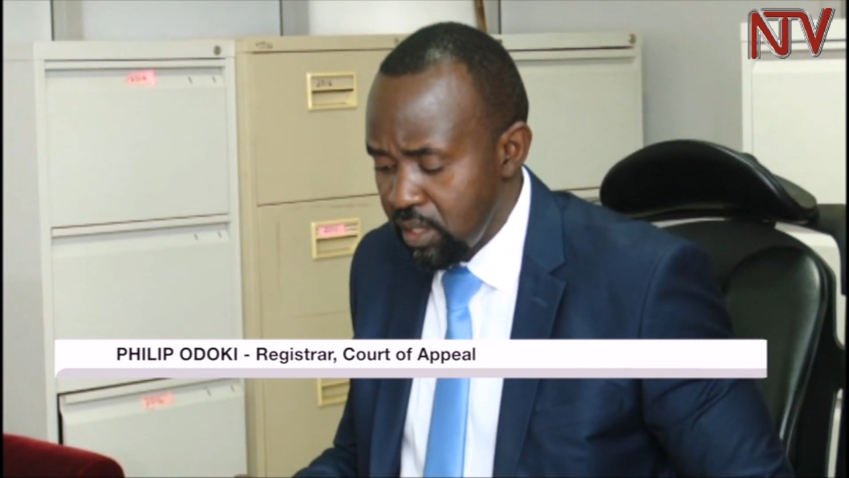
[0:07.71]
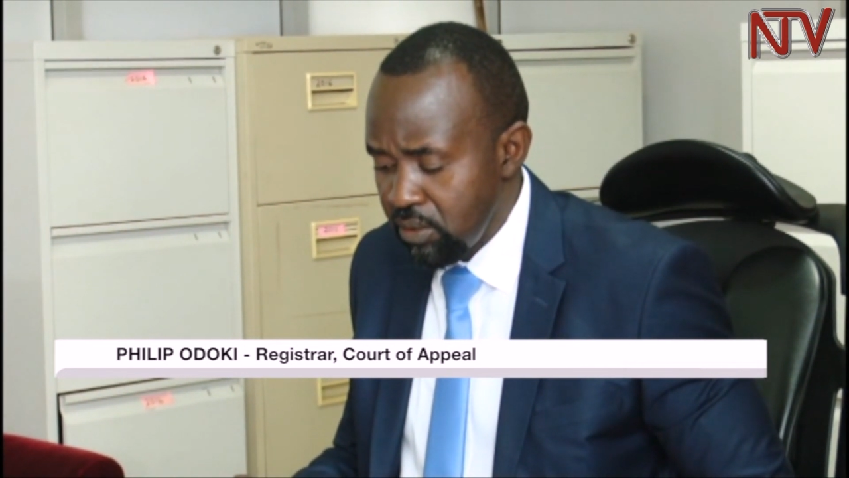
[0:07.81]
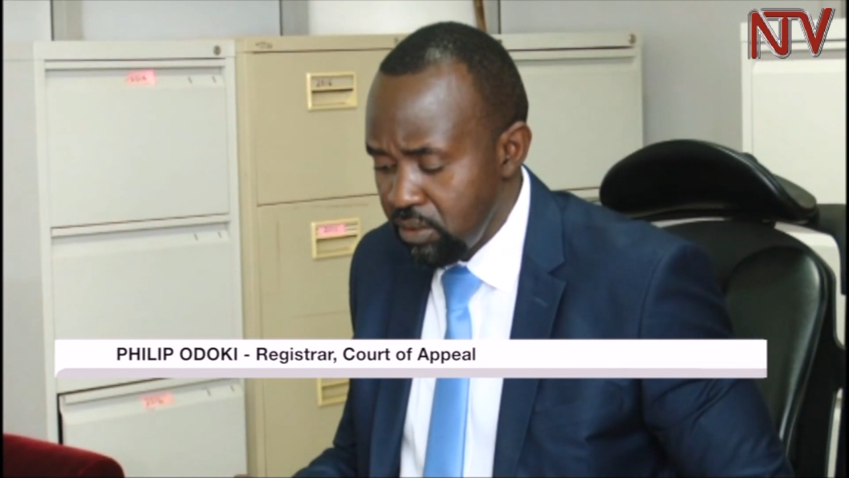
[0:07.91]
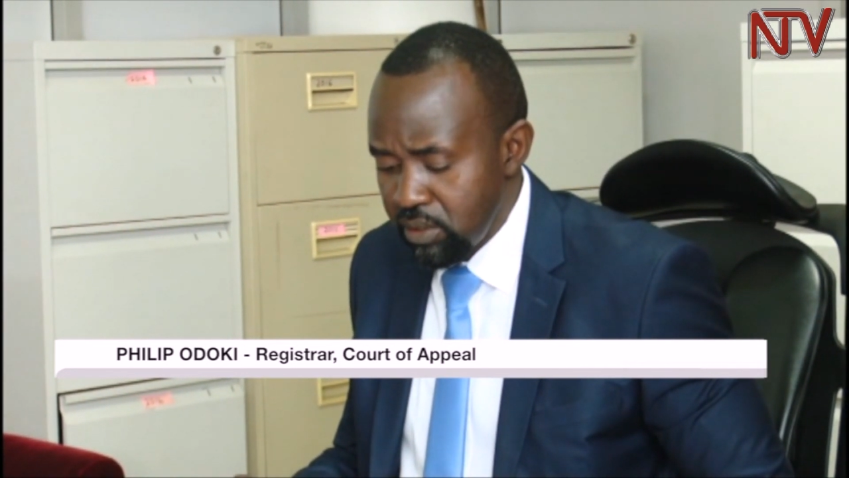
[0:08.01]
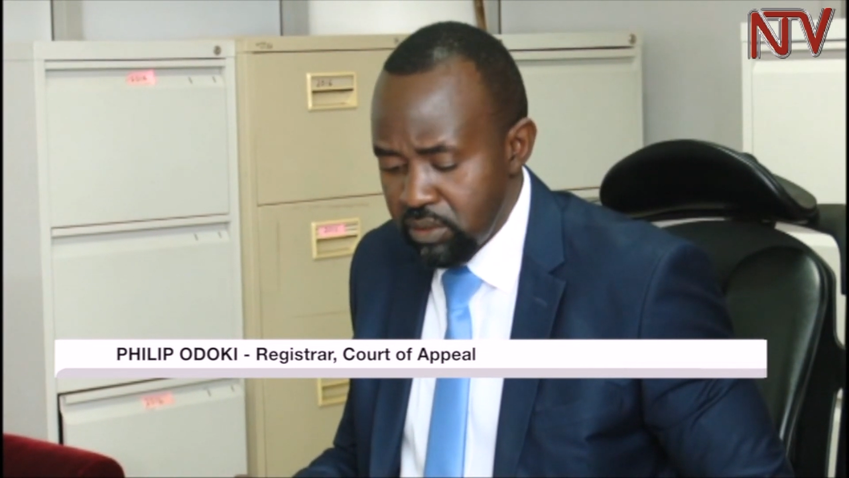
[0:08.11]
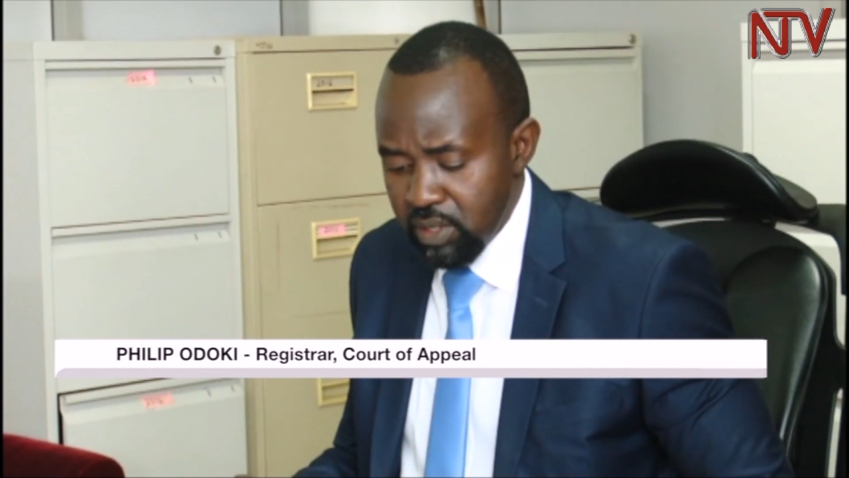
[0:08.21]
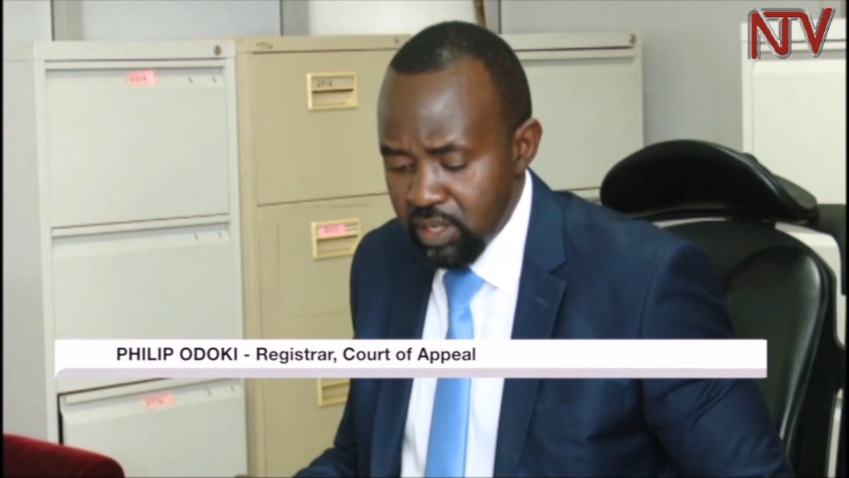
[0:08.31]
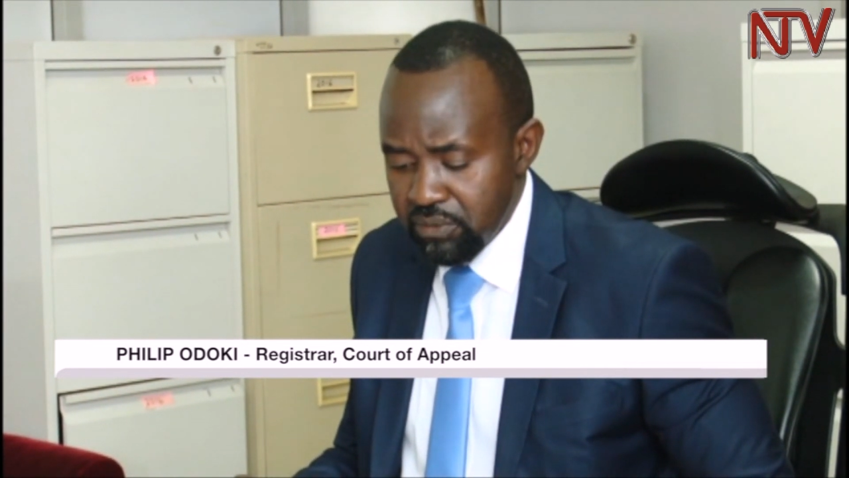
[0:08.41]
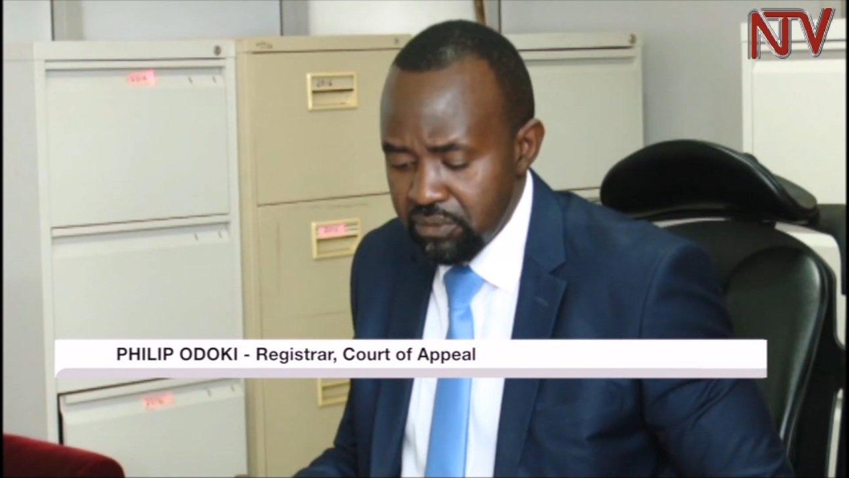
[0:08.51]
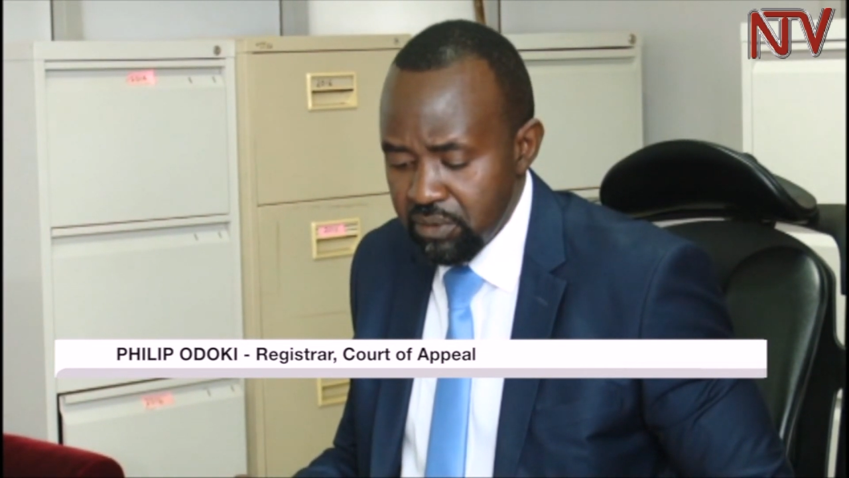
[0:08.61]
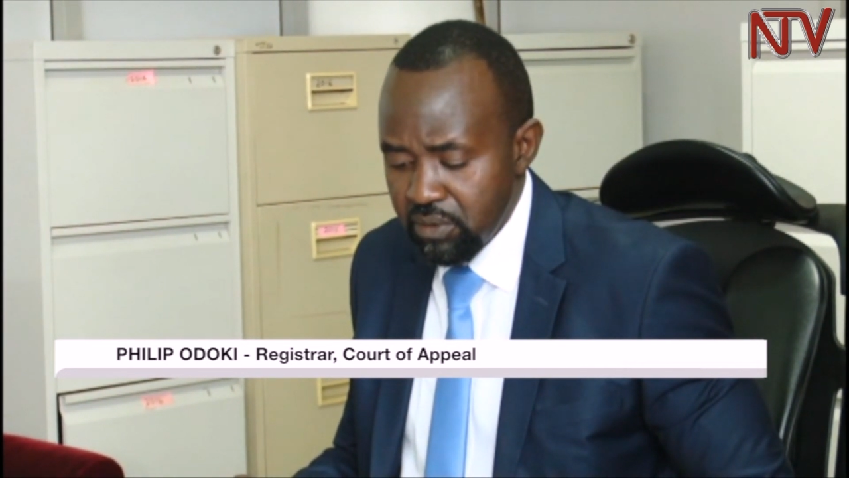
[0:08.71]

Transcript: and ought to have